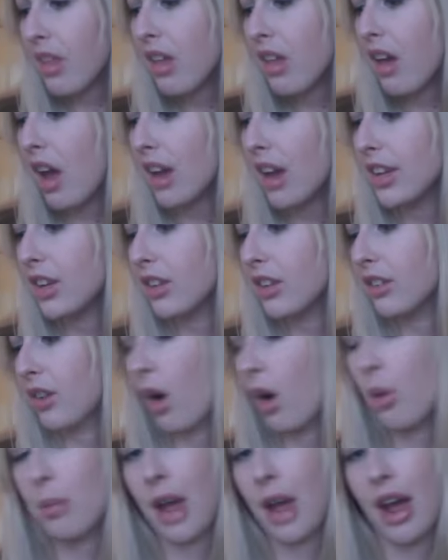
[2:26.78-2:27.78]
I
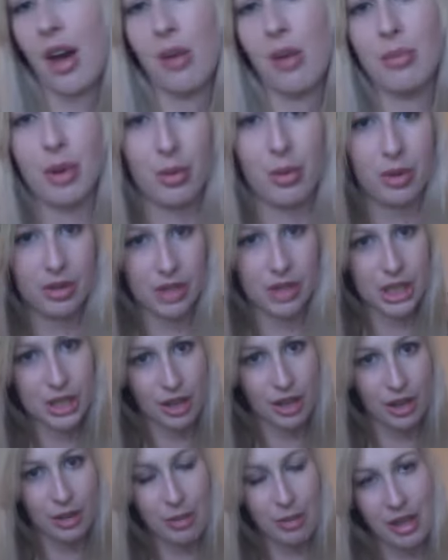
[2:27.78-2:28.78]
comb it out, but we'll
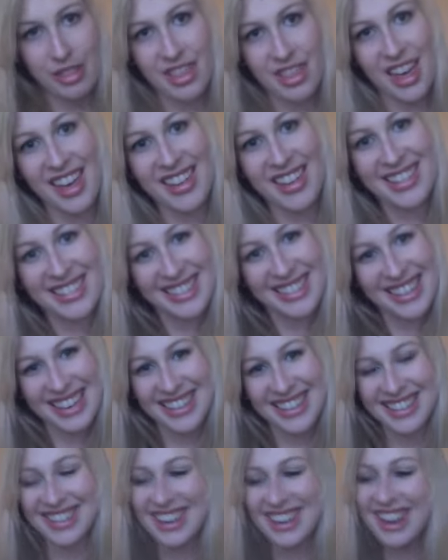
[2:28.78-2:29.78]
talk about that
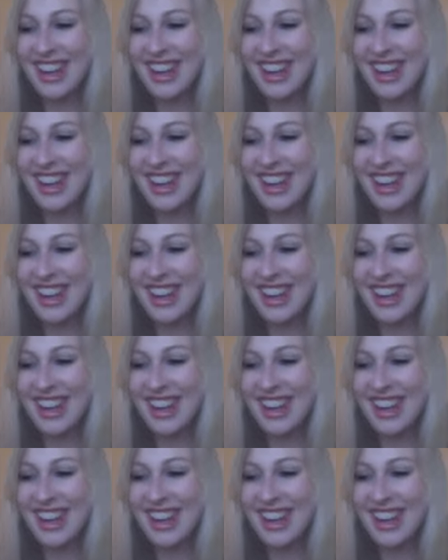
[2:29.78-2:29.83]
later.